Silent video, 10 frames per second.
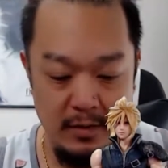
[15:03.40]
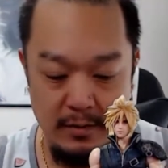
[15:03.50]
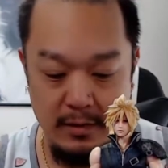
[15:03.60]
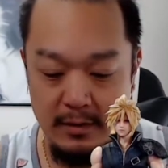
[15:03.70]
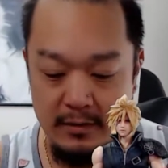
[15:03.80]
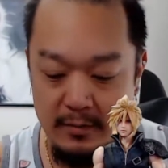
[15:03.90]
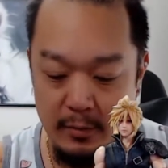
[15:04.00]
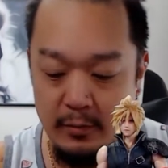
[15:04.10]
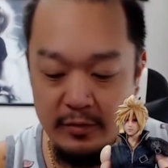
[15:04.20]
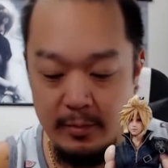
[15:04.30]
Okay, let's
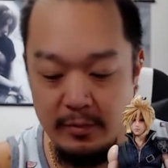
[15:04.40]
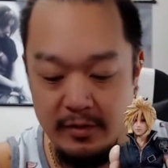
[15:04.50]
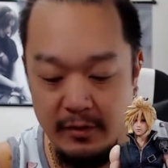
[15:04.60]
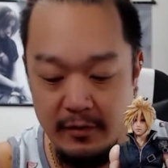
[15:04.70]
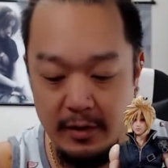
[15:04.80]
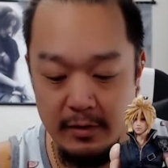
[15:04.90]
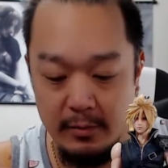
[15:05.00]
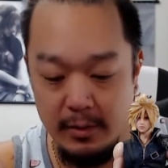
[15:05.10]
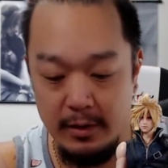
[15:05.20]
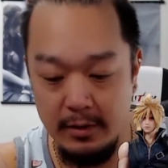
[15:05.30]
move some stuff out of
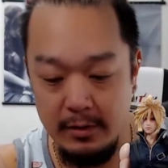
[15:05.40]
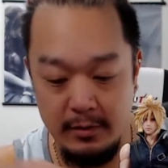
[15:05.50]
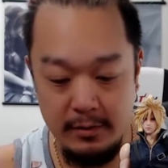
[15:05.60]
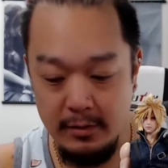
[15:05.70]
the way here.